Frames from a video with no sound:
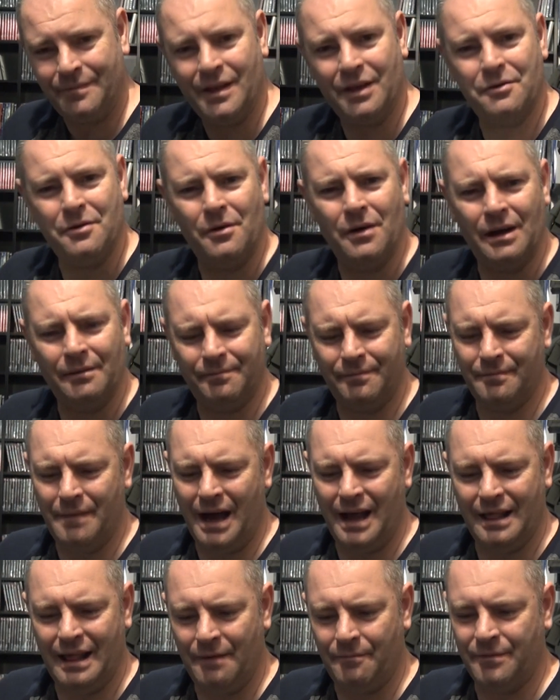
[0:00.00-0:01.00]

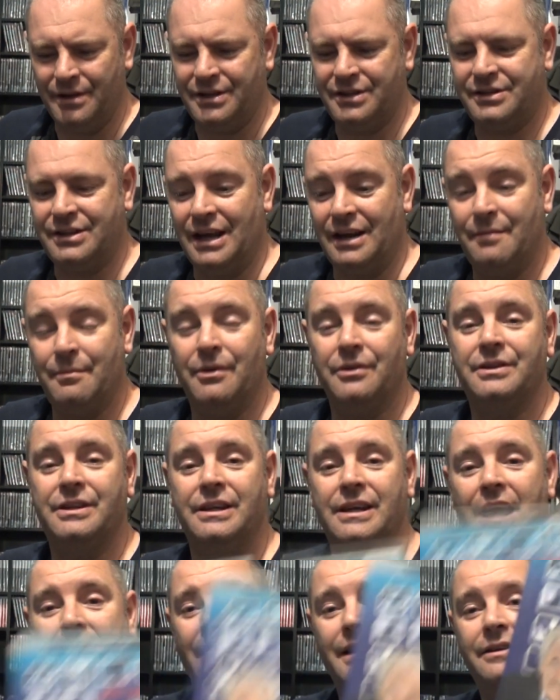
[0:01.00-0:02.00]
My language is terrible
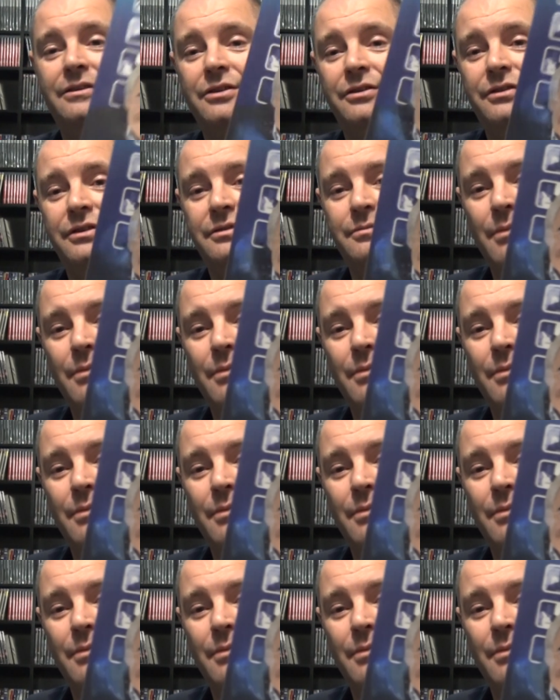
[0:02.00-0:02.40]
today, it's because it's